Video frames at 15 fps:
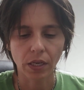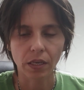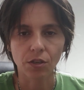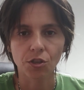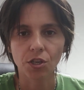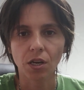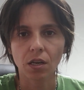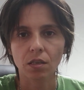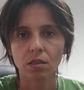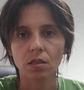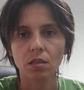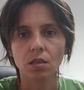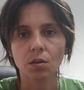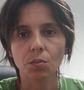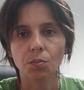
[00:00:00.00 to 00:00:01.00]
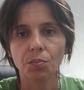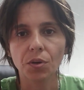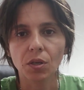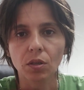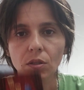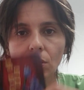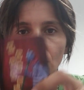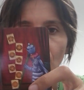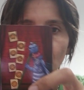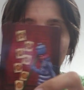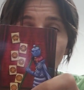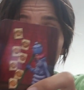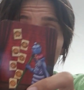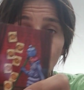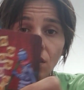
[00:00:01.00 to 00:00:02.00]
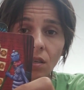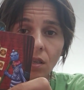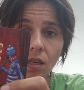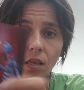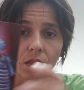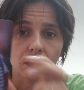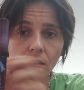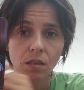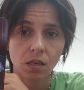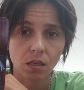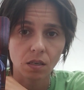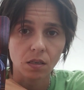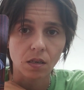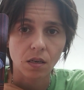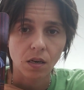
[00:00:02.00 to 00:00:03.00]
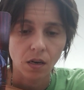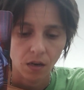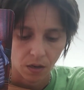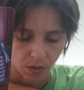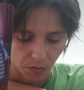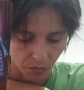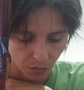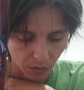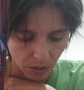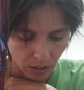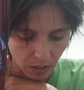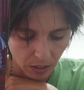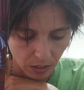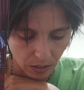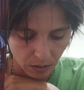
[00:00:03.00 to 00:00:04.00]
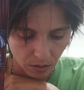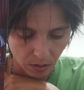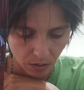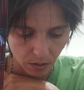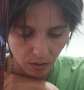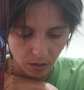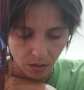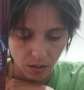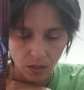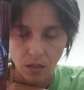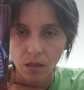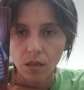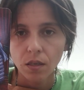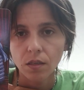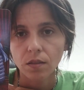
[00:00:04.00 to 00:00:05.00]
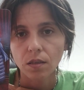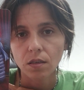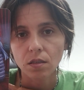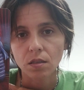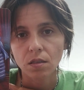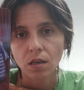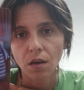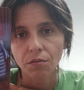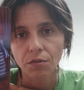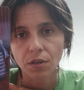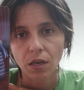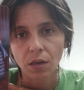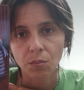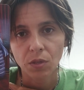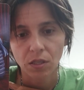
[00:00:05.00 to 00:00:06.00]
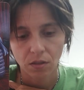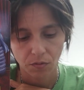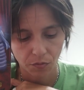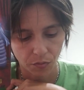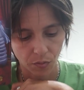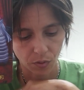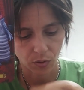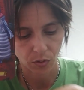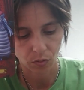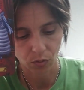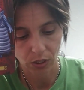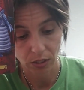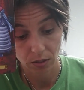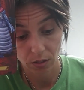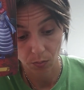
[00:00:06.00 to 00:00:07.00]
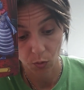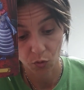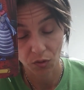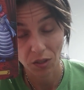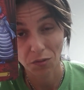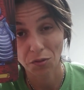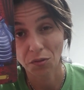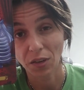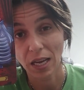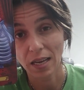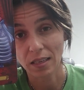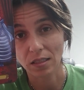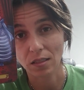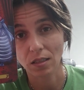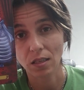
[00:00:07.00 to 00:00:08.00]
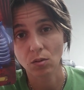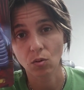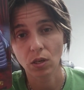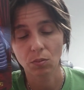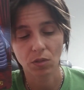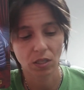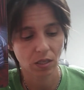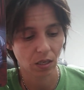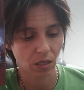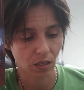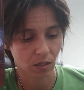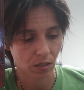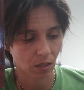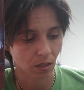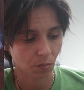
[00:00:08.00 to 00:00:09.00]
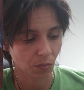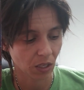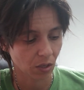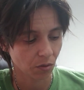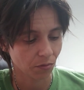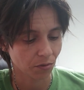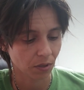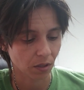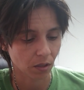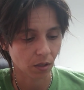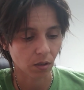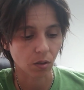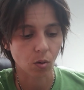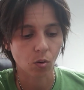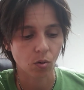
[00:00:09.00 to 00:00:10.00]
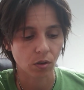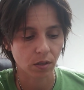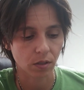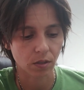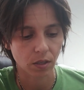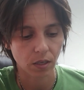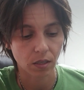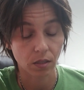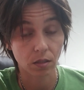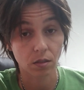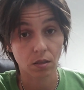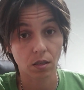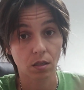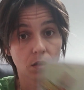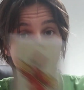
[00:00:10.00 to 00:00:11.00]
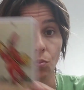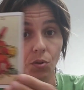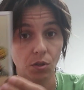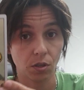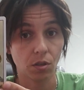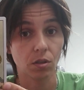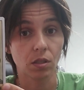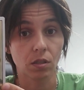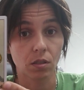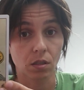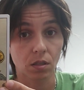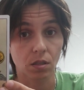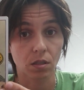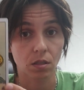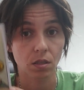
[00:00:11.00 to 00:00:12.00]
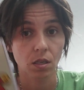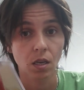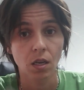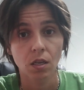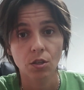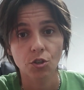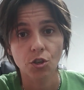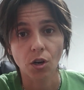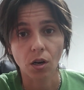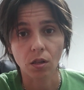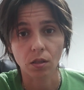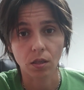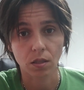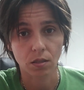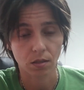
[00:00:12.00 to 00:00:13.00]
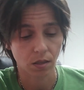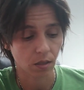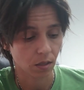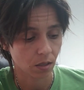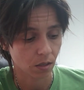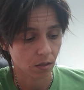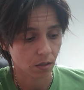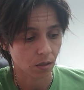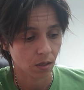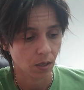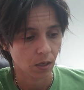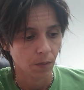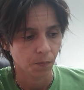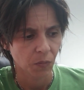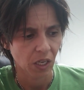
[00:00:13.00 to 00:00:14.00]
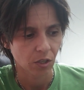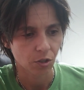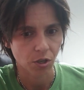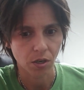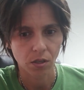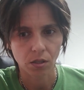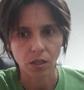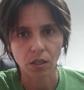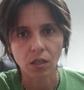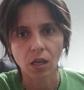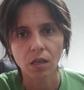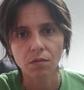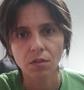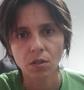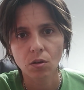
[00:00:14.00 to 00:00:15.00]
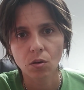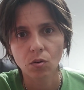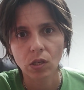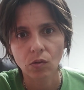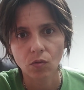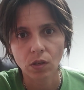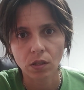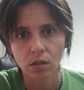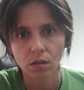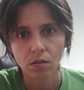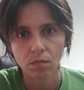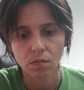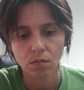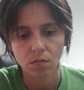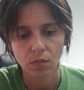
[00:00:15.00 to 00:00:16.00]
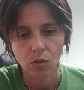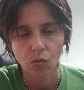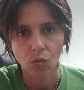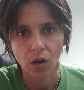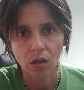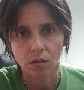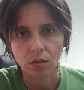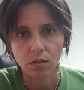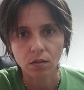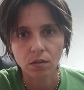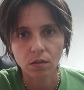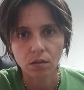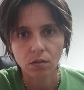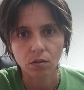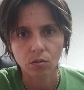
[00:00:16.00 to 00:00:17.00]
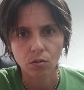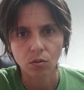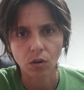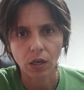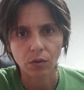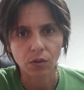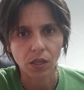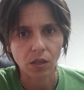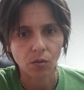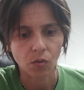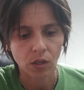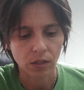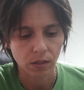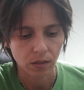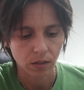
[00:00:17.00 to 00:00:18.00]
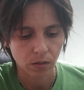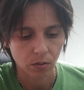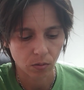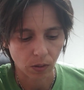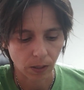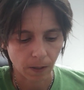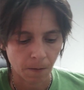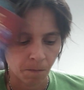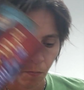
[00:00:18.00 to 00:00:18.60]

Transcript: a chance to build something together here for a connection there's an offer coming in for you and it's moving fast. That's why I'm saying it's going to make you feel a little cornered and it's going to put you into this juggling state here. Not juggling, not even knowing what you want. Do I really want this? Do I?